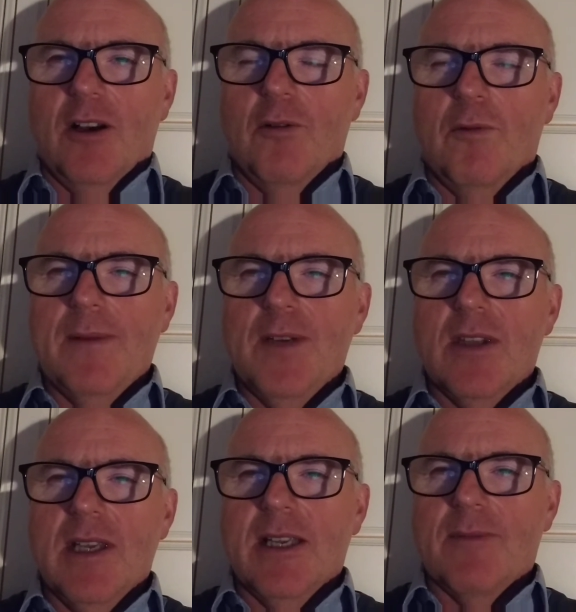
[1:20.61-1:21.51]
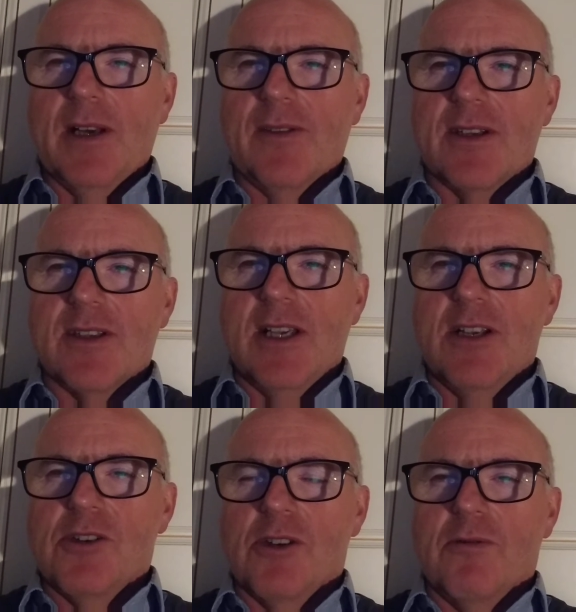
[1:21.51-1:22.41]
when we think about this
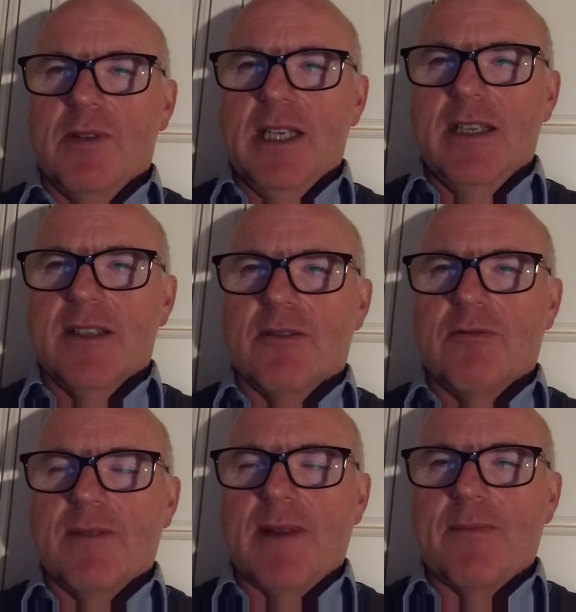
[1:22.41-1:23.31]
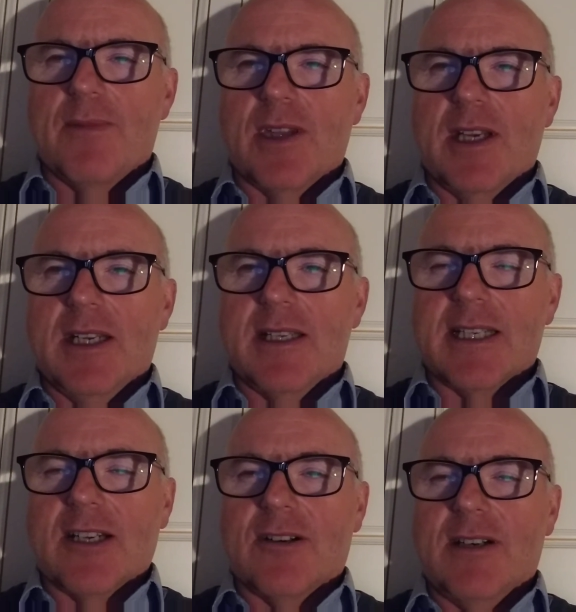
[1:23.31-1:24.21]
issue, we need to remember that it
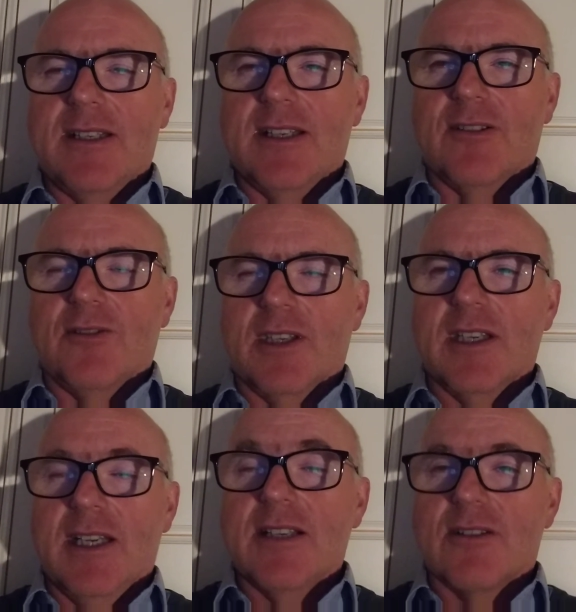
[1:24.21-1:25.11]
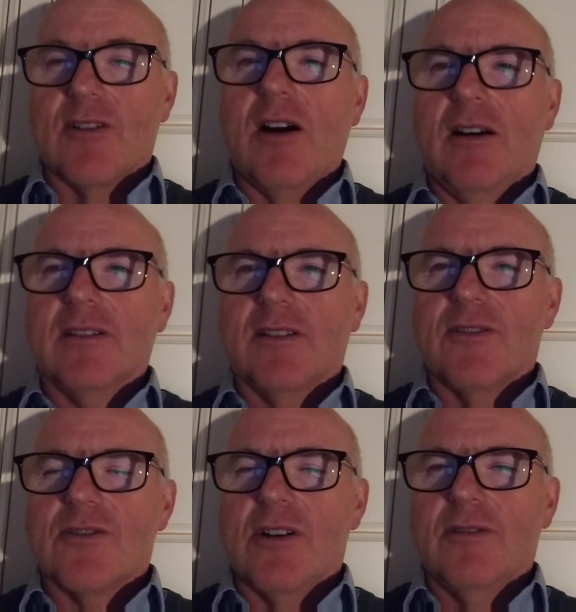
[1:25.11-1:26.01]
is critical that it is God
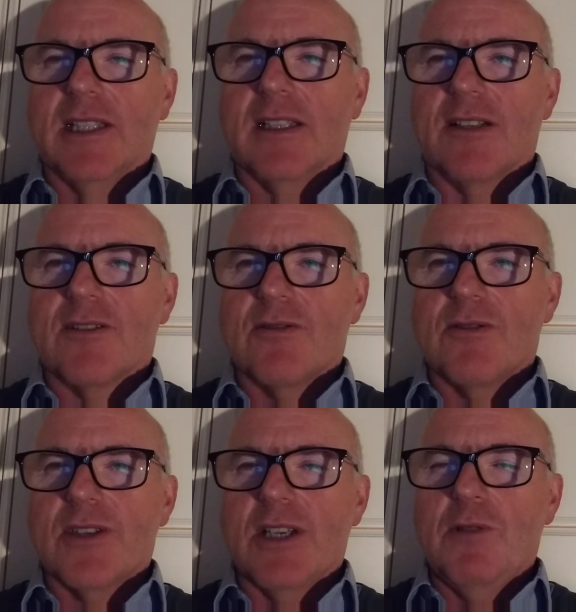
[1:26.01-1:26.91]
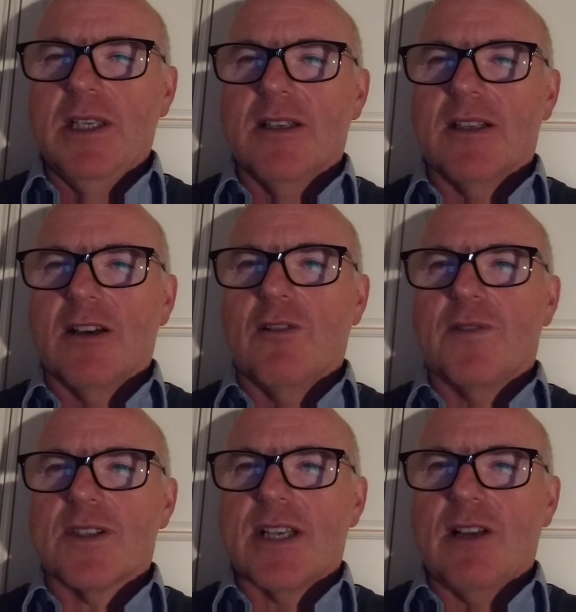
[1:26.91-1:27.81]
controlling us. You see, we can go
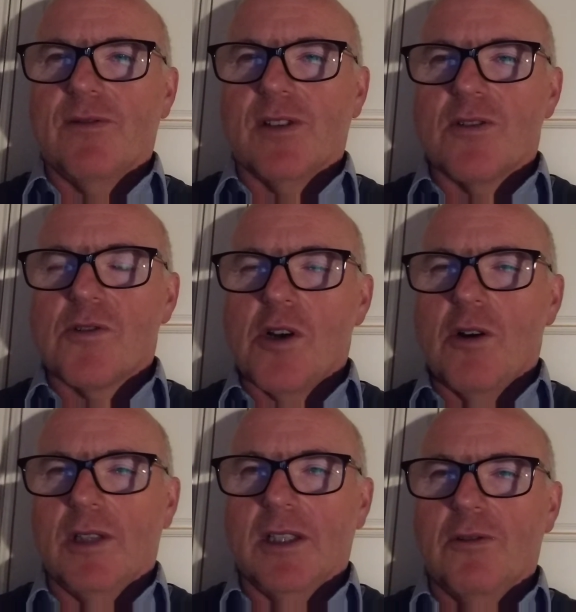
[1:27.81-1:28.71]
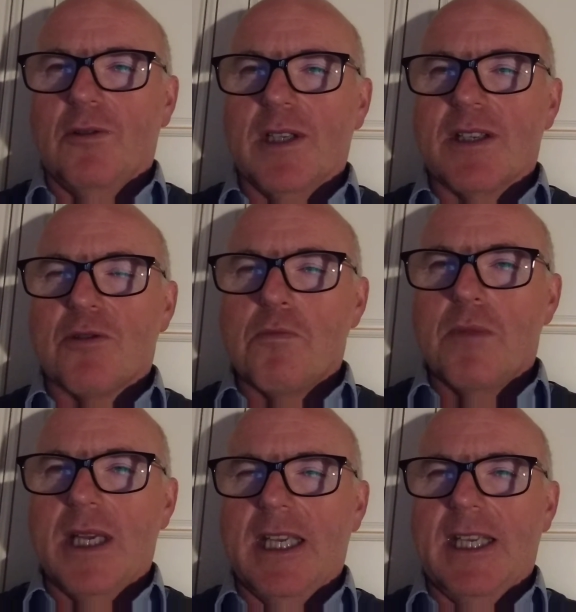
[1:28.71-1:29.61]
for self control according to
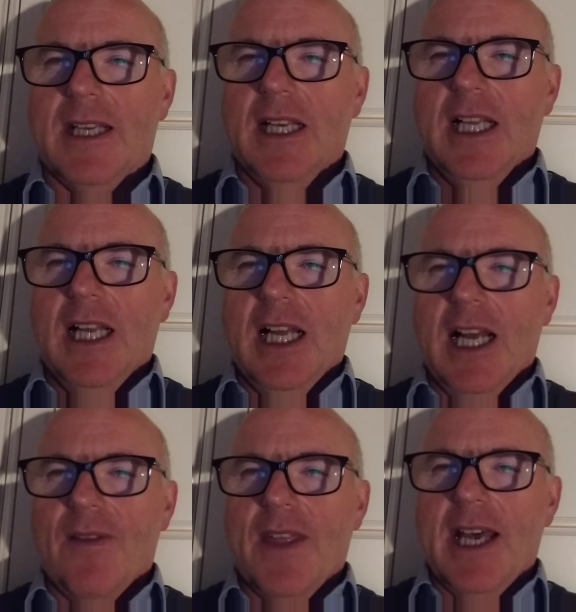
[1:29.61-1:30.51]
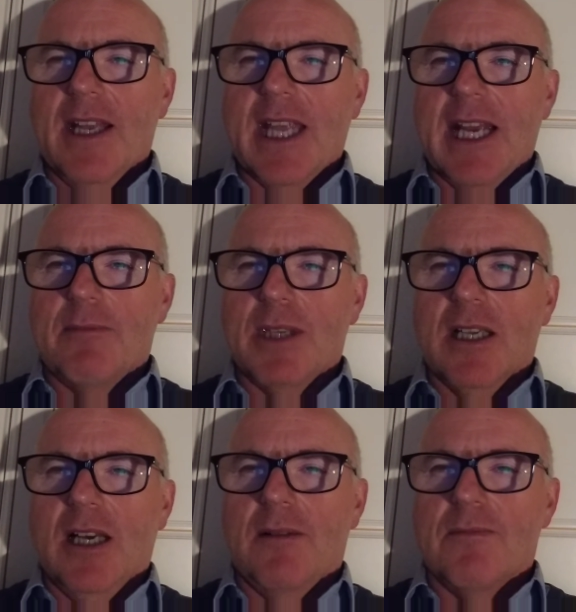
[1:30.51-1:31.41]
me, and that then
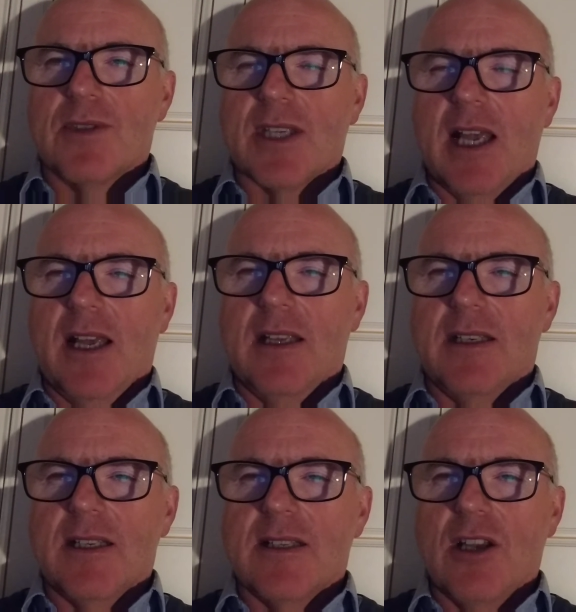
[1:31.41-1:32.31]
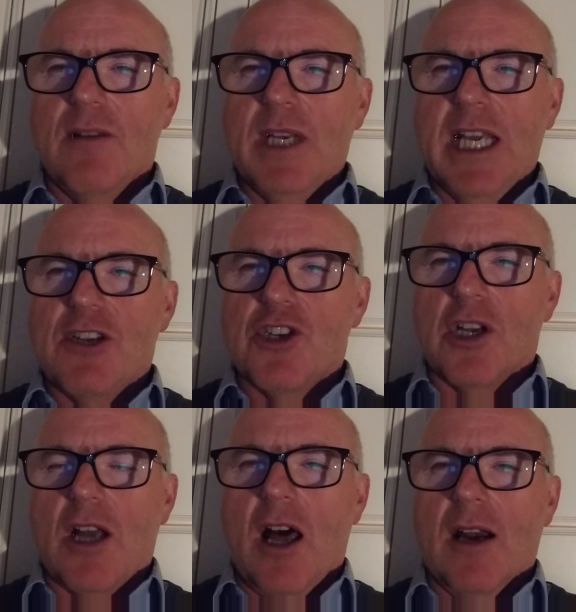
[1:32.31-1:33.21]
becomes a
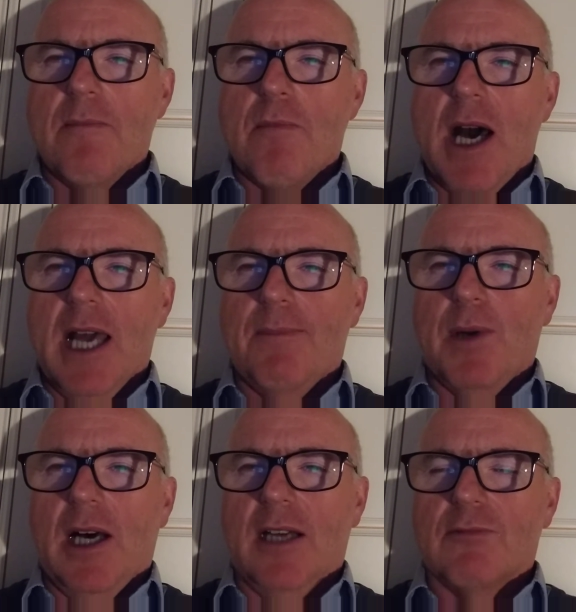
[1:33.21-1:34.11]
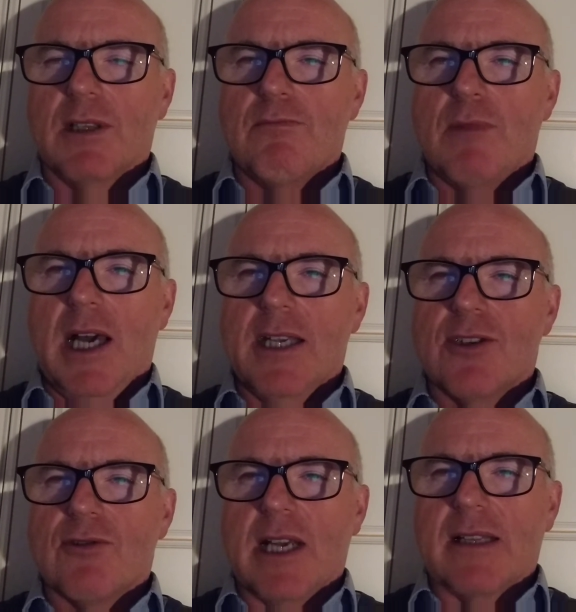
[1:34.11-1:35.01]
determination on my part, with my
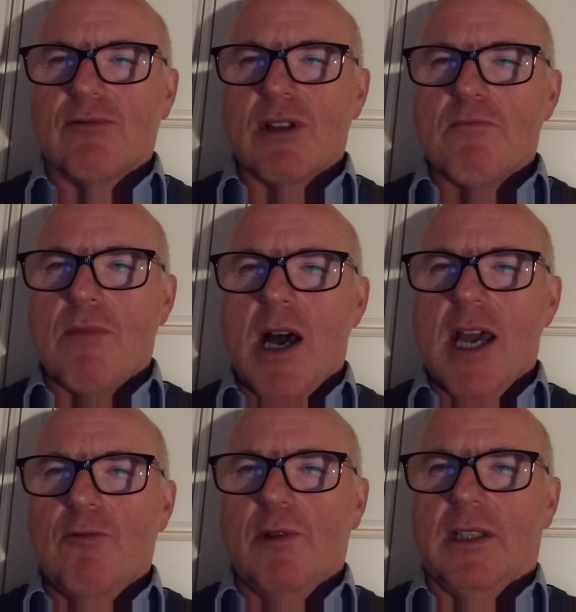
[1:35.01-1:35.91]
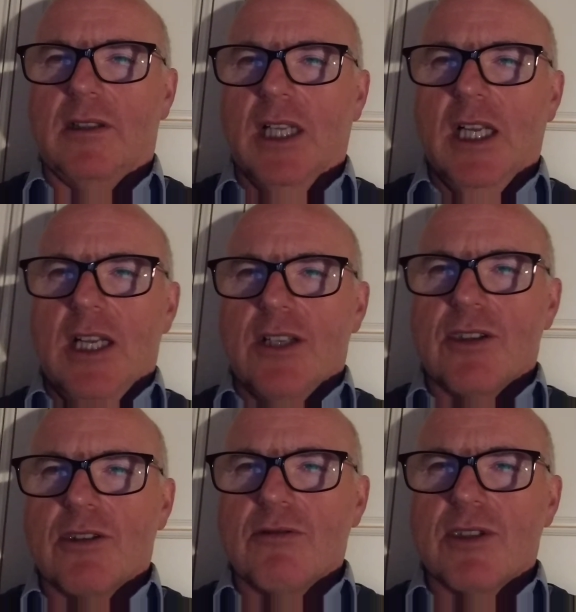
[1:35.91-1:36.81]
strength, with my will,
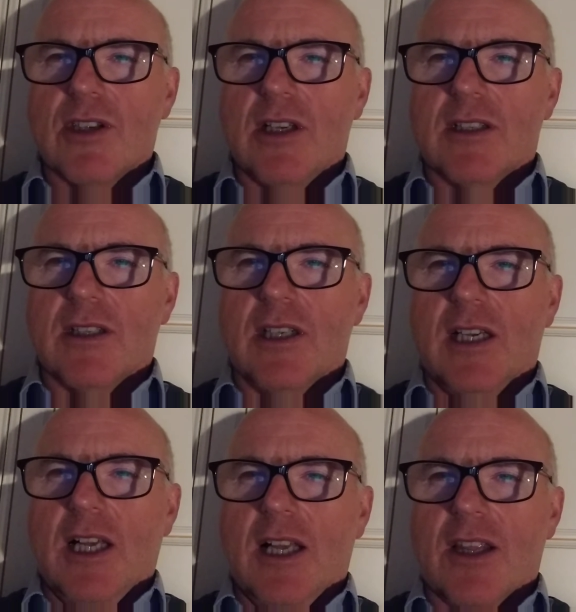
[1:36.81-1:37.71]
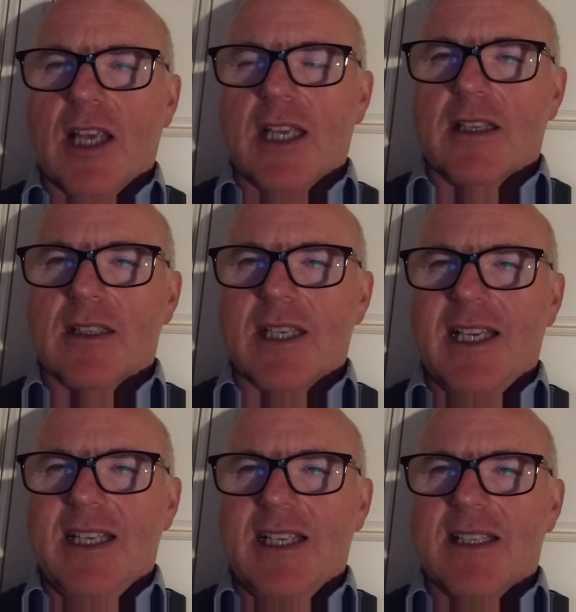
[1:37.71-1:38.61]
to do certain things.
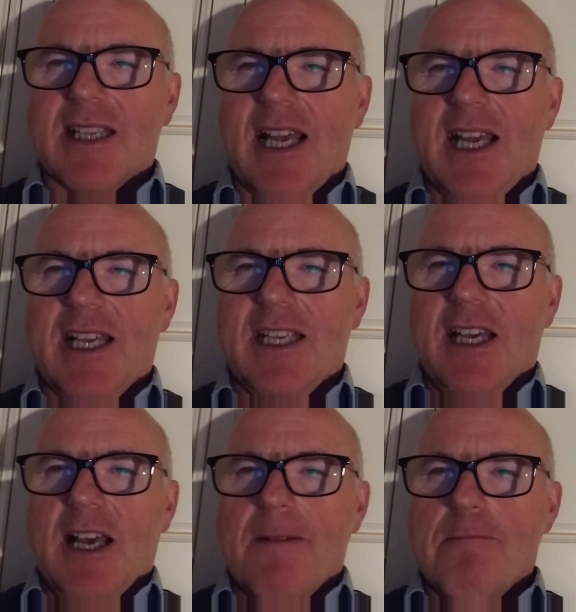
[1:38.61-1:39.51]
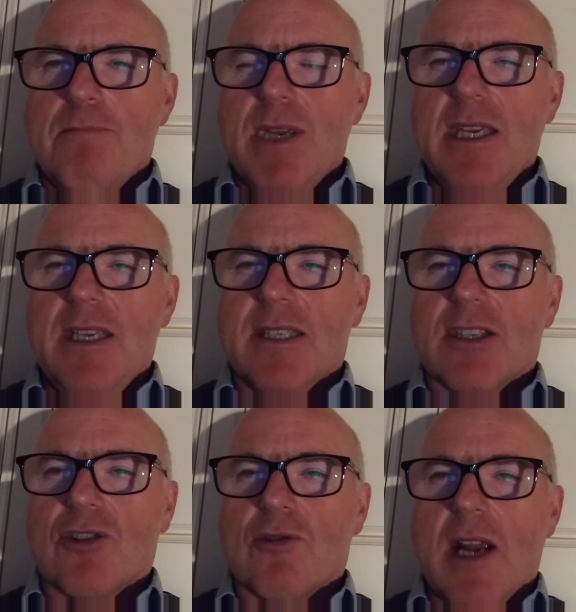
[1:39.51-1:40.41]
It is a me
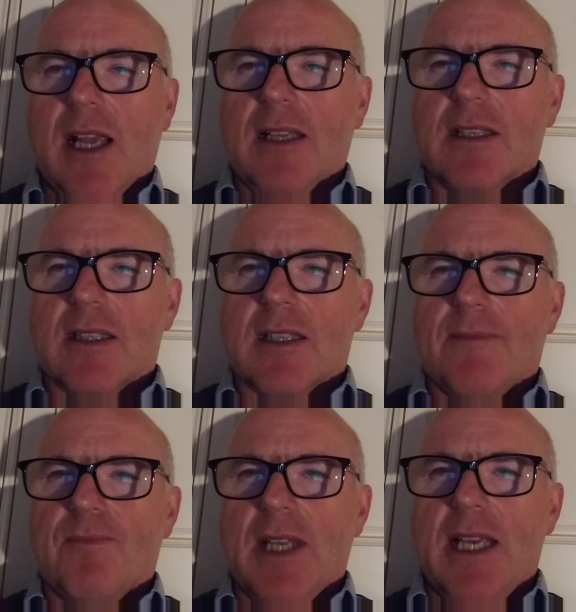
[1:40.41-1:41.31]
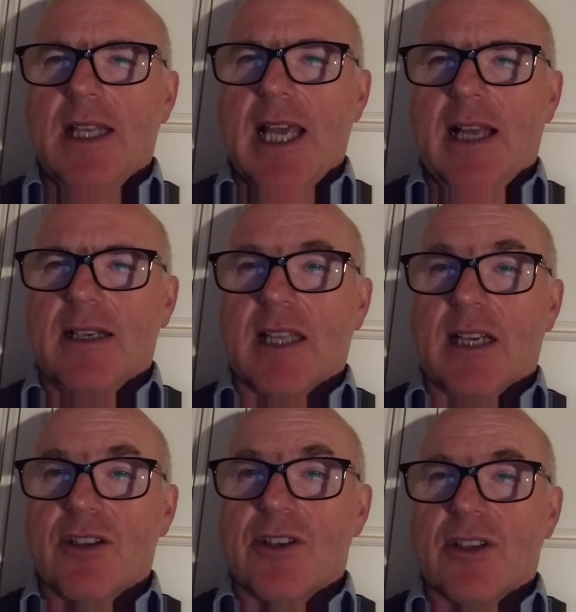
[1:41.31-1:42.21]
strength. In the end,
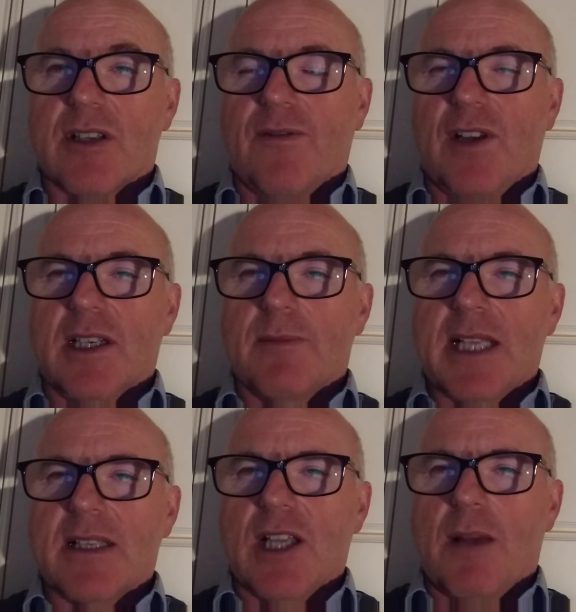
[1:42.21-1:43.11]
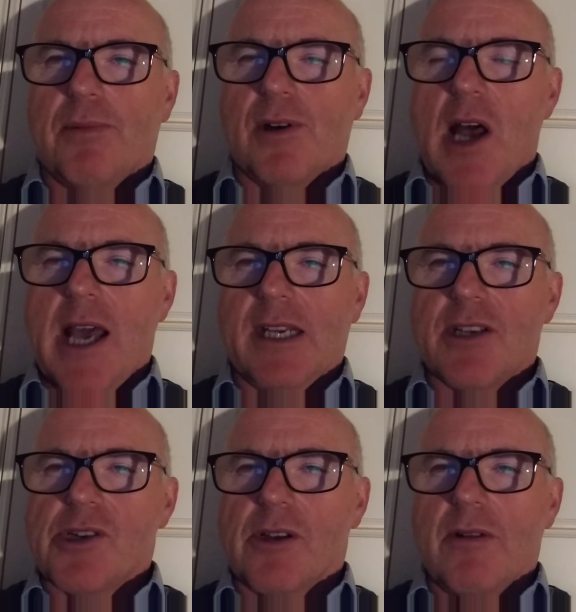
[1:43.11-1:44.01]
that is just a fundamentally a pride
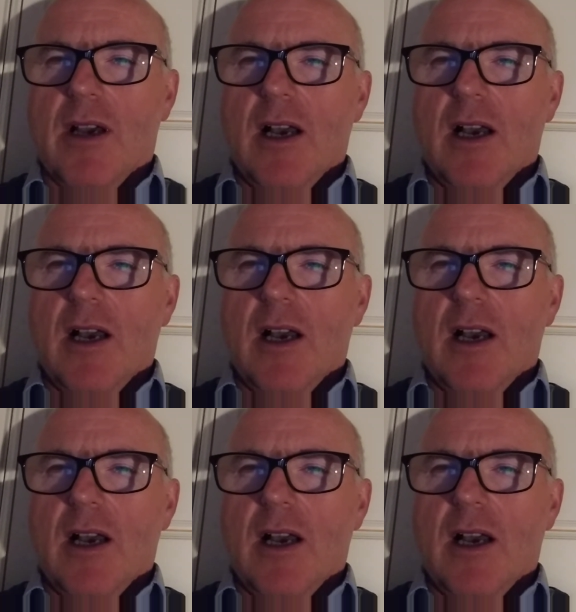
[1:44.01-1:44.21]
issue.